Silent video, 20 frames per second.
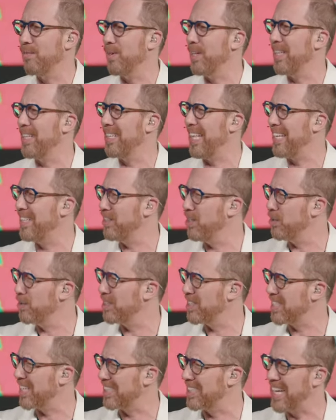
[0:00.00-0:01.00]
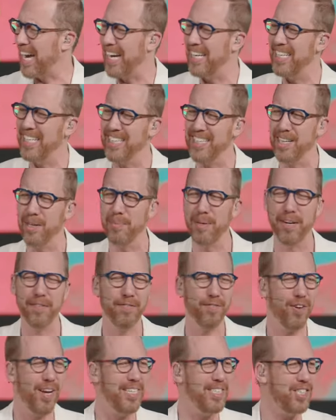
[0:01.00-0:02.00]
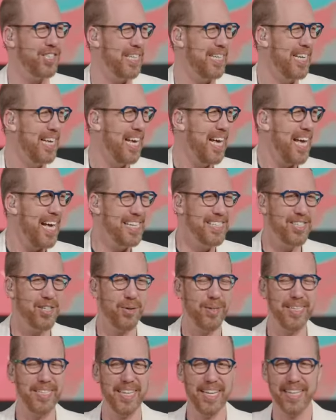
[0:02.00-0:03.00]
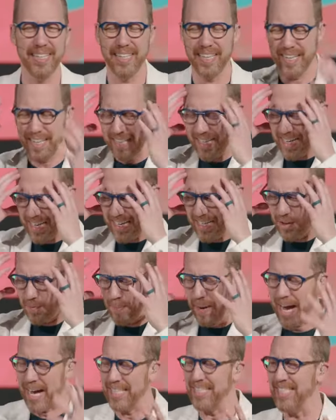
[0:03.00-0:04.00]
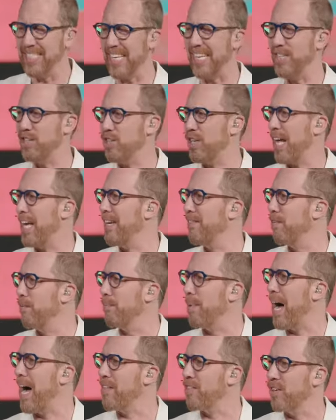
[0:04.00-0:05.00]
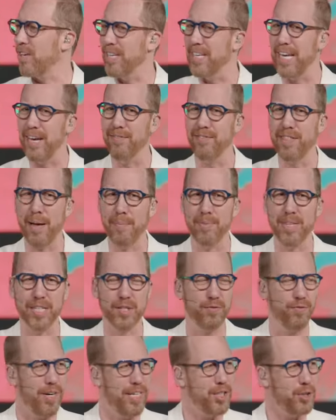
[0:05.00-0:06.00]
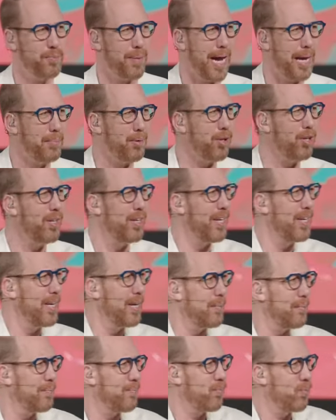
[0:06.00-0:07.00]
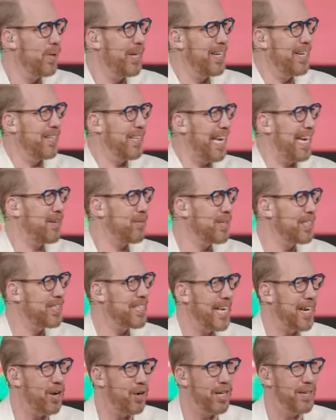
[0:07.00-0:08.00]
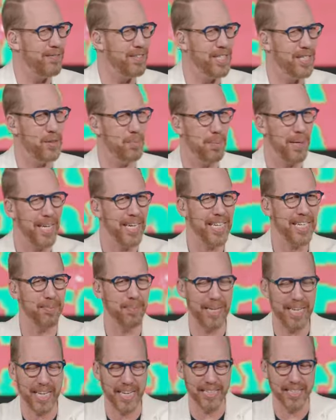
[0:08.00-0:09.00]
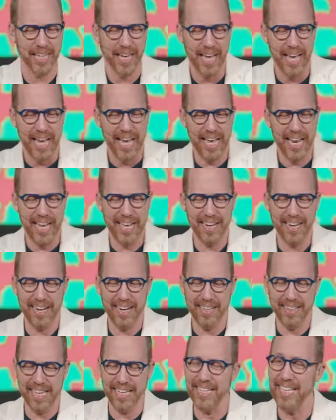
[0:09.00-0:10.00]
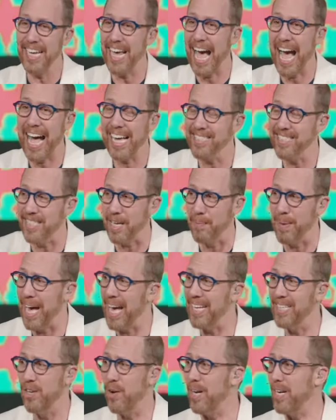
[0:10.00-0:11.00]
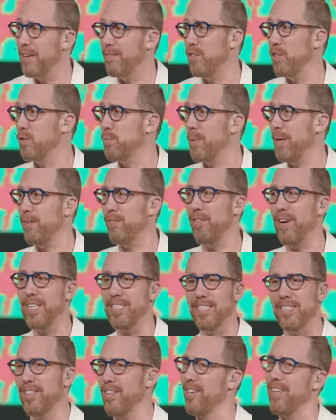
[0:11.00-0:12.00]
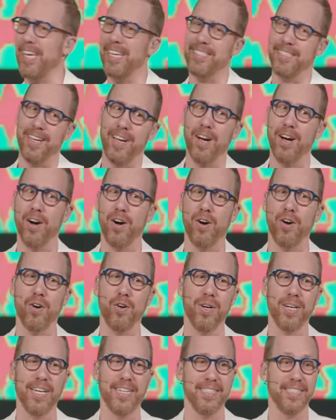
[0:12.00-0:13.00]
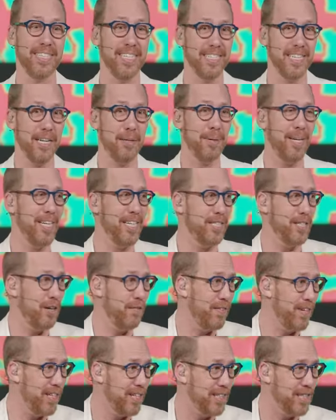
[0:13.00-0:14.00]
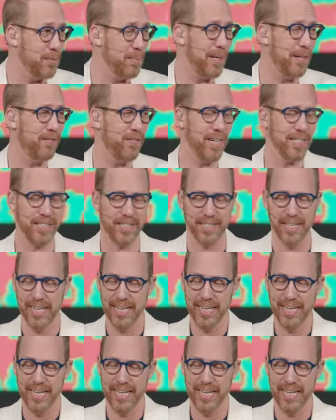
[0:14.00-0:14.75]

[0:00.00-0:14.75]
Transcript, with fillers: really, they knew just a tiny little bit of French. And, and so he, in, in his mind, he's like, should I even bother to give them this French Bible? in a language they don't even speak because and, and, then he asked them hey do any of you speak french and they're like no uh, does anybody in your village speak french